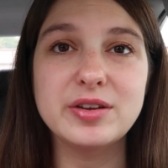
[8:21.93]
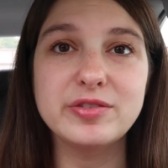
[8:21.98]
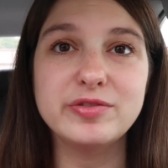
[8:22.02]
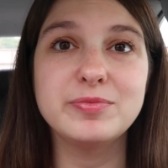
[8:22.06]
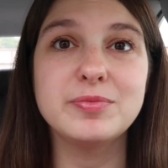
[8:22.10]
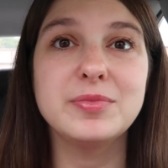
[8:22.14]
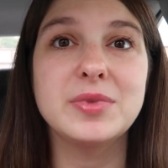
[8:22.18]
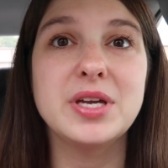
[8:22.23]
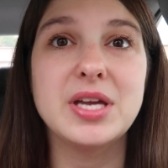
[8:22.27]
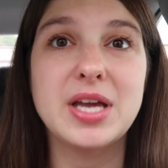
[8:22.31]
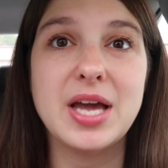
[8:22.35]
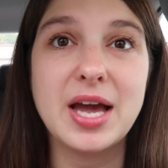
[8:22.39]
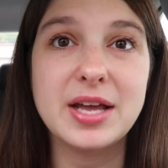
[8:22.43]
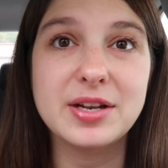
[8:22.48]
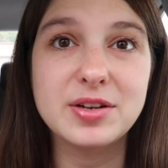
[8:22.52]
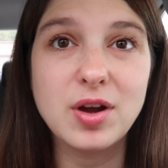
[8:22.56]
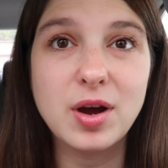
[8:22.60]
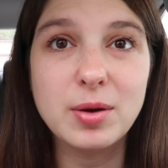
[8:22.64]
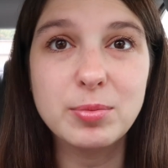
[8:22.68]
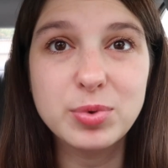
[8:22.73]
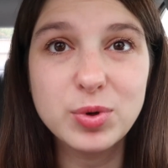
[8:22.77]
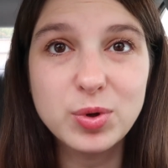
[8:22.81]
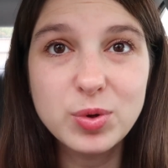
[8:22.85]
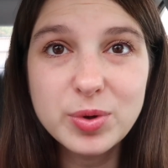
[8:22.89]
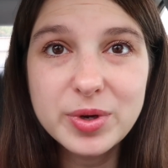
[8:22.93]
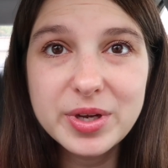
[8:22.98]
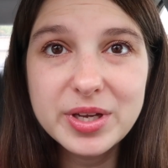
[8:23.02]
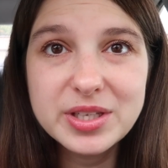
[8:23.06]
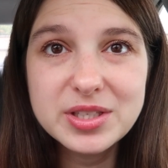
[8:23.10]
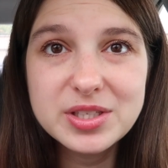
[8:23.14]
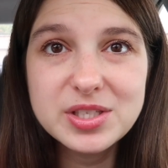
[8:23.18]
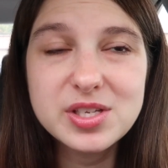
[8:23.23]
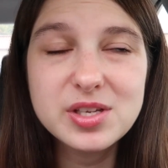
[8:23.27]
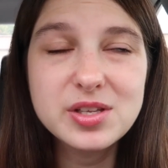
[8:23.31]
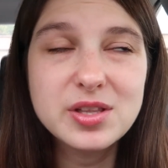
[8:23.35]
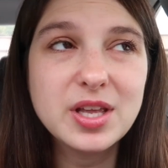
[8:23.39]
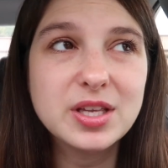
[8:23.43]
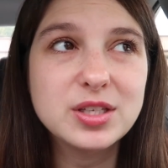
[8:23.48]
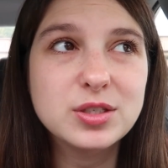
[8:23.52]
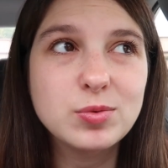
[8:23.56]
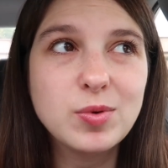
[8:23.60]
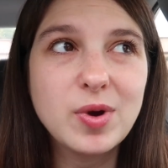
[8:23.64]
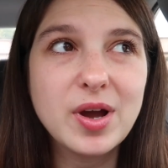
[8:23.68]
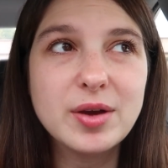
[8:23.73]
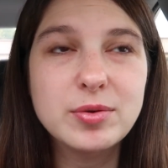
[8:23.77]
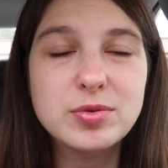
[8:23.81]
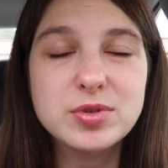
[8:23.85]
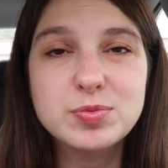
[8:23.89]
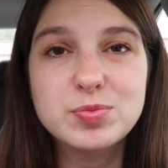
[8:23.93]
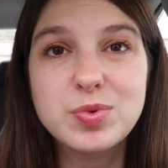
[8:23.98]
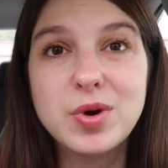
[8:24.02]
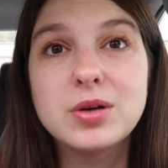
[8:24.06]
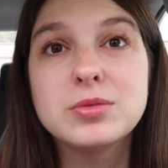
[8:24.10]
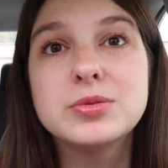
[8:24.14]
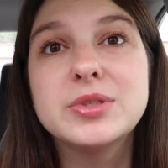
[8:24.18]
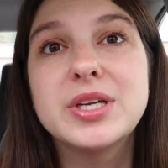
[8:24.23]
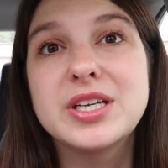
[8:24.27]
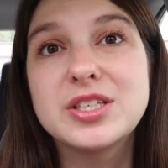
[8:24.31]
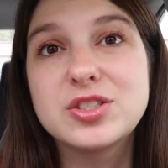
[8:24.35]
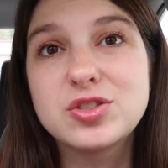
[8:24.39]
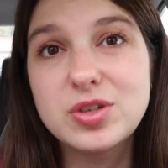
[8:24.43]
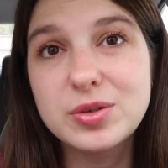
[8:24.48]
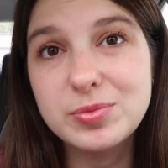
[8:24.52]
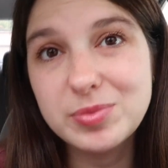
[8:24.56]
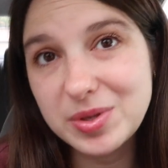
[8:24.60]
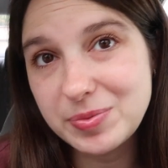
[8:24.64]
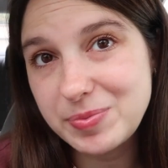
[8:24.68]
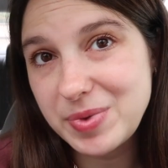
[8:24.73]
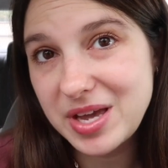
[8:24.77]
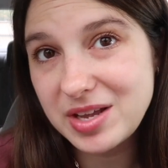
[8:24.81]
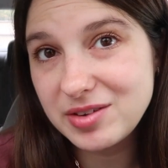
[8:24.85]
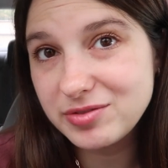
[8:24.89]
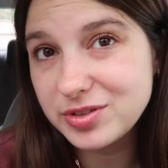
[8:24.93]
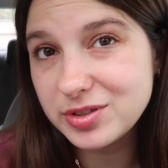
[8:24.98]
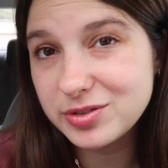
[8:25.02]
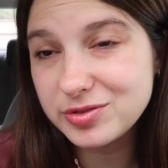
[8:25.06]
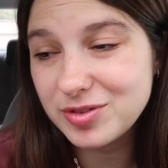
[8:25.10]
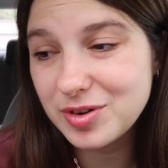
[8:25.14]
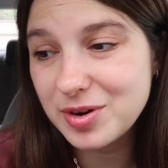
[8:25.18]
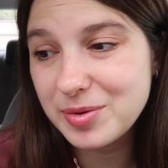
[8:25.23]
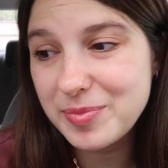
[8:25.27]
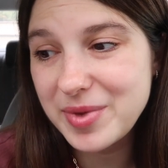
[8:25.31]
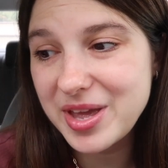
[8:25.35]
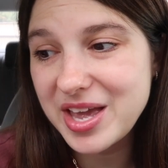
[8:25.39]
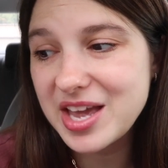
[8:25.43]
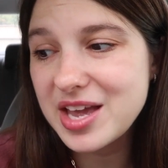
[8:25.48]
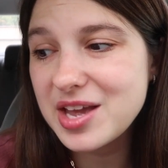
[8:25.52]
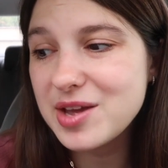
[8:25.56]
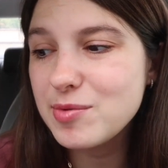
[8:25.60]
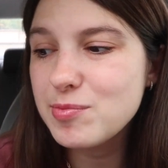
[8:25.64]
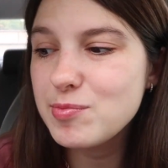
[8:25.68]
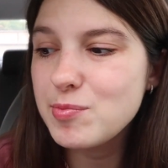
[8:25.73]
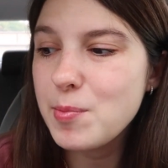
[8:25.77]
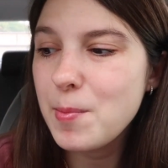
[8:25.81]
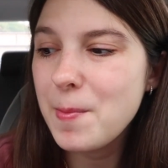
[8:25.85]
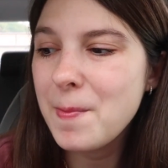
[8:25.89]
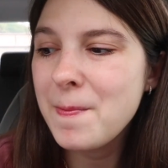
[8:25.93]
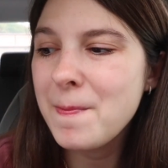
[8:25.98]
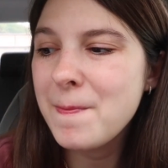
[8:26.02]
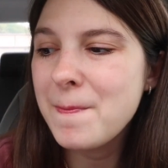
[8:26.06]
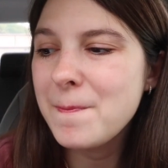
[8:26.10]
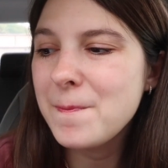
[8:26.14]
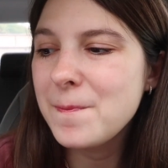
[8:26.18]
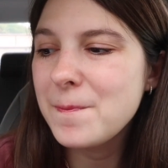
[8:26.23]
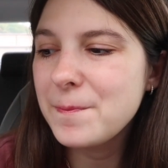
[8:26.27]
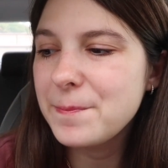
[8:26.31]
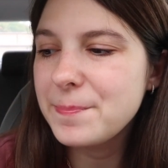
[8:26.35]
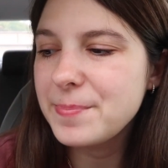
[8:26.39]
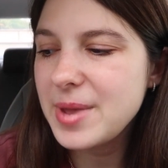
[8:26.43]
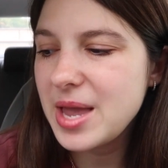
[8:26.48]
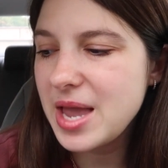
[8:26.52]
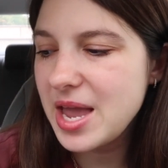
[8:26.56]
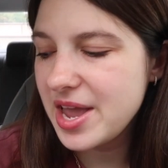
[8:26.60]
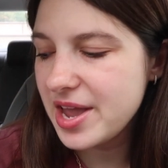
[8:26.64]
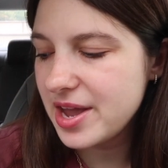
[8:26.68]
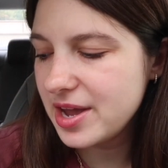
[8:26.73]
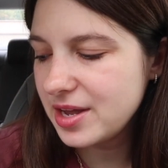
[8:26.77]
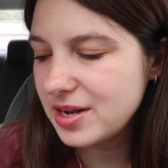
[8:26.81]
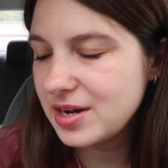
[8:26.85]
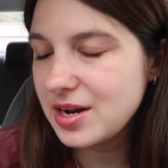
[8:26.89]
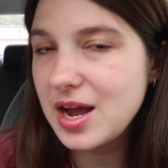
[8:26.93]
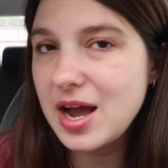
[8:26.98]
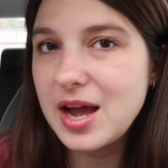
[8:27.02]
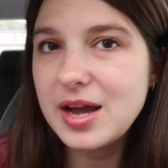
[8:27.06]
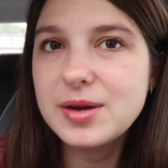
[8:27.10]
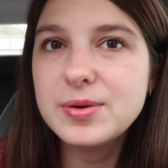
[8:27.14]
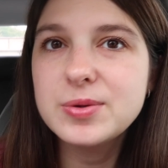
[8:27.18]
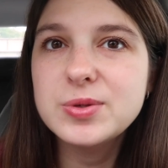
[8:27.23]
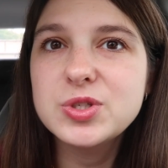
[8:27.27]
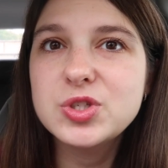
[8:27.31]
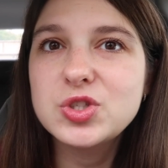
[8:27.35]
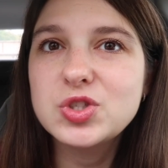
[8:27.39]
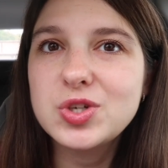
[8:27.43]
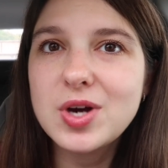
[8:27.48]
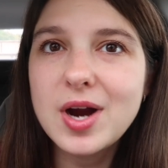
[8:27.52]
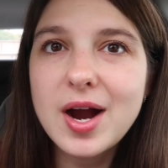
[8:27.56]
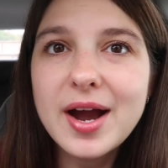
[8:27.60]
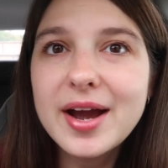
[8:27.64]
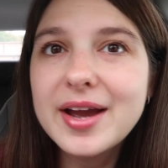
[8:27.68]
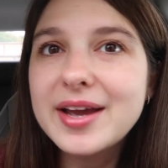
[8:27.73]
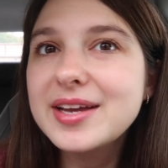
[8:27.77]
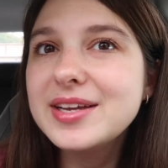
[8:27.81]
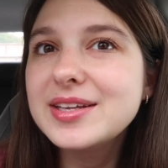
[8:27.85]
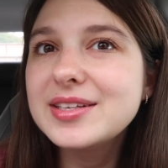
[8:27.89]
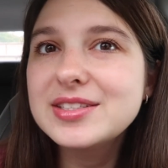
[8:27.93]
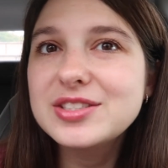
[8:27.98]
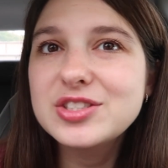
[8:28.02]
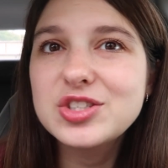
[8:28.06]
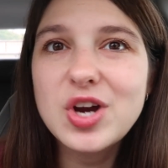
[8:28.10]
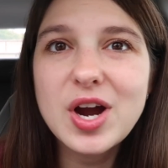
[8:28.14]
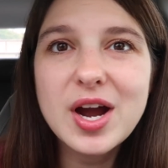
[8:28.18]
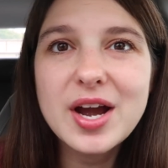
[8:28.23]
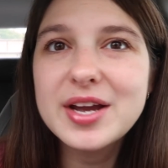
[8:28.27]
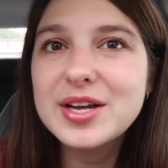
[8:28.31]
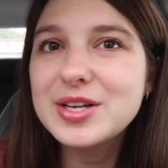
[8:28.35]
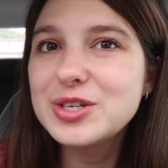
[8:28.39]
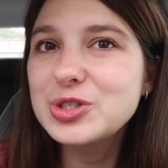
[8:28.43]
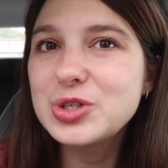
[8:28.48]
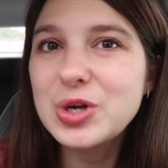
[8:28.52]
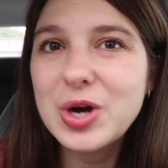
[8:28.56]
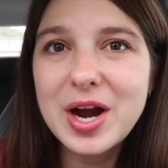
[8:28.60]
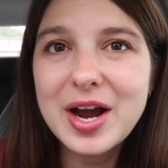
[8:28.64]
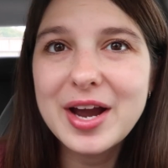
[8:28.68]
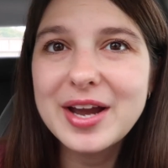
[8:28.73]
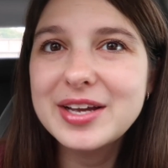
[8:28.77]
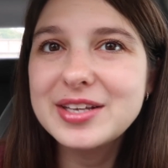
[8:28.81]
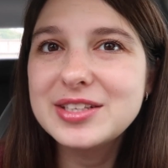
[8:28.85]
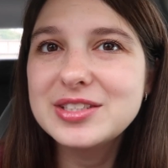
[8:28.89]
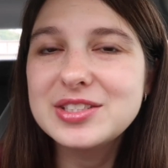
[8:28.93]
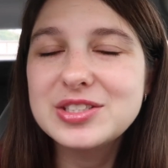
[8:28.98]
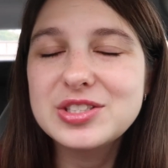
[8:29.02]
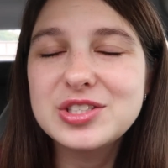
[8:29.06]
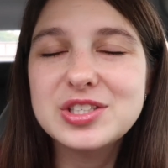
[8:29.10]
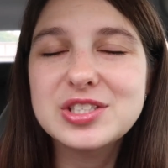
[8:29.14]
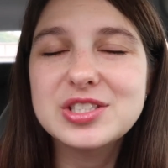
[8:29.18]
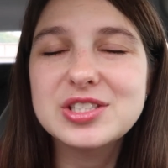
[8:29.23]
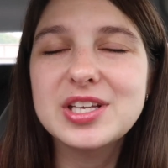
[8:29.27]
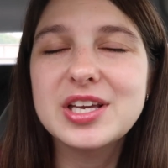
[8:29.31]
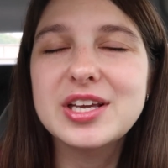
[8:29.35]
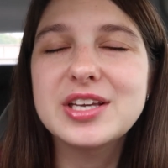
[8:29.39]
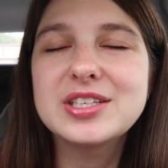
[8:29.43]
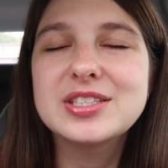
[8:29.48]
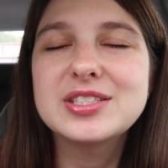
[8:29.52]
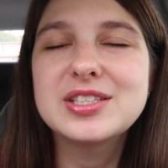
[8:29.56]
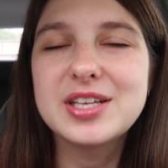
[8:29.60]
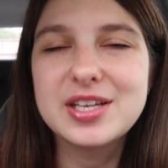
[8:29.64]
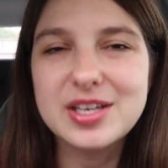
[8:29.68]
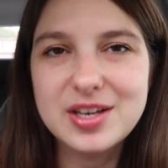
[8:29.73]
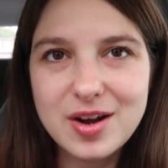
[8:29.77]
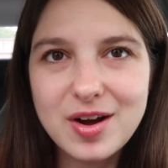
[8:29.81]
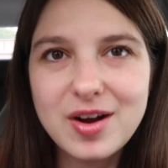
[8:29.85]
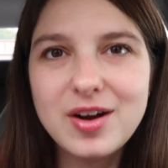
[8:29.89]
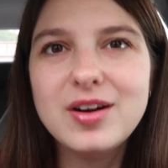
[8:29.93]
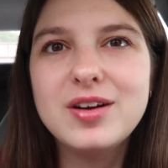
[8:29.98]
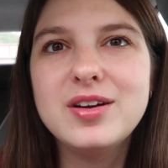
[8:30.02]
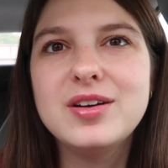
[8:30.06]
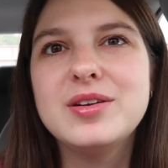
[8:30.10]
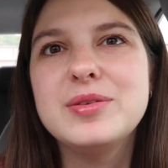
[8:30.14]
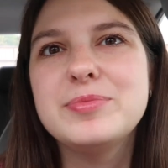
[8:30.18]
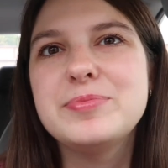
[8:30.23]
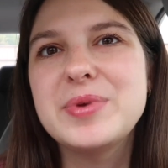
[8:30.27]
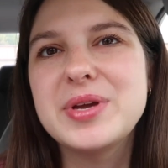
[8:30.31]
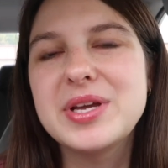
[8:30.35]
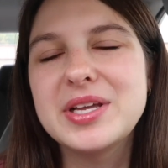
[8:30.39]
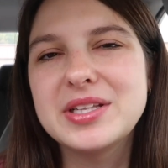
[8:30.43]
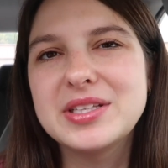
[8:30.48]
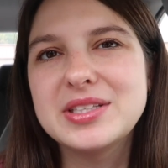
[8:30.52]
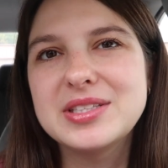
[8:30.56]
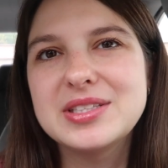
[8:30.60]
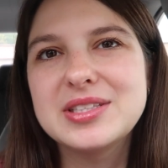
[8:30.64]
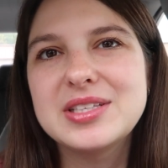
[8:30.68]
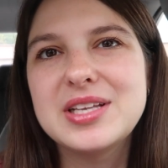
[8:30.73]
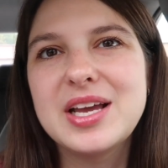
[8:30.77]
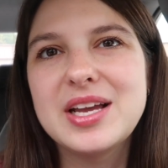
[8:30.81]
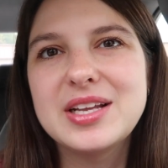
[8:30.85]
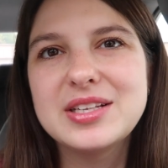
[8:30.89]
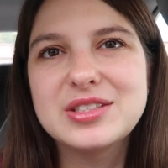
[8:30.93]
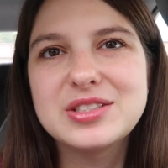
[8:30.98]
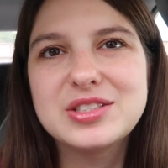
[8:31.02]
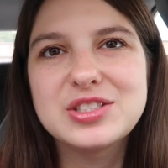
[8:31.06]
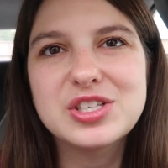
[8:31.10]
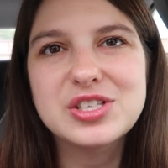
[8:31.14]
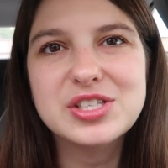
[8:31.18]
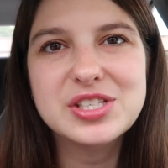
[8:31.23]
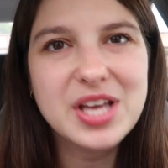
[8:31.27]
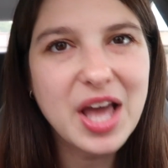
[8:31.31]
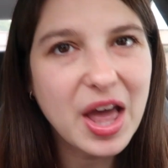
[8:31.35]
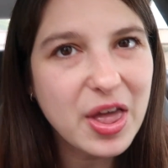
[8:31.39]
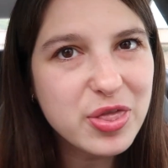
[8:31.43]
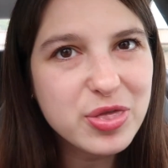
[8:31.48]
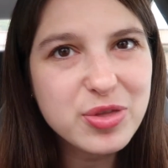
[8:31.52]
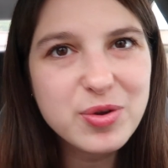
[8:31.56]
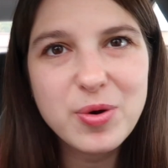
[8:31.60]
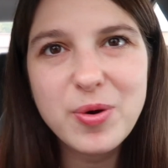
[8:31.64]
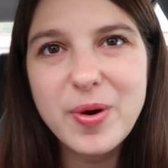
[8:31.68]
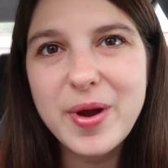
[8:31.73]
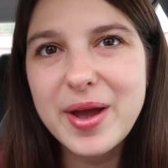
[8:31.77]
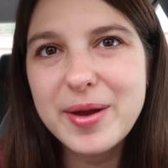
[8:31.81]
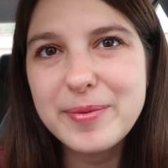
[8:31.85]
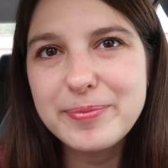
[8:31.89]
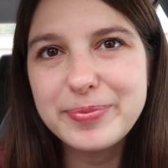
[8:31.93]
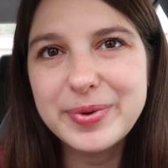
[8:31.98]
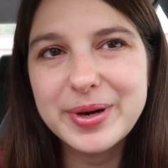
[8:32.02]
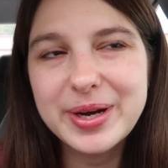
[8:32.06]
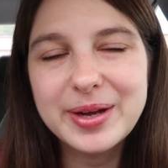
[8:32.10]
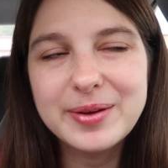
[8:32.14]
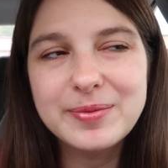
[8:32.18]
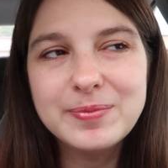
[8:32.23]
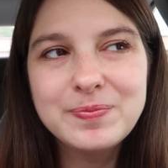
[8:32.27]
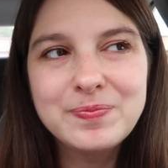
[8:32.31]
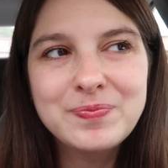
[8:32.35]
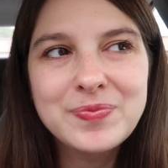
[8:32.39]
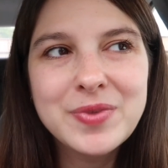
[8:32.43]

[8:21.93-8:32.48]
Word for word: if it had not broken so that's why it was probably extremely painful for me and I was trying trying trying to just like stay calm and and just get through it but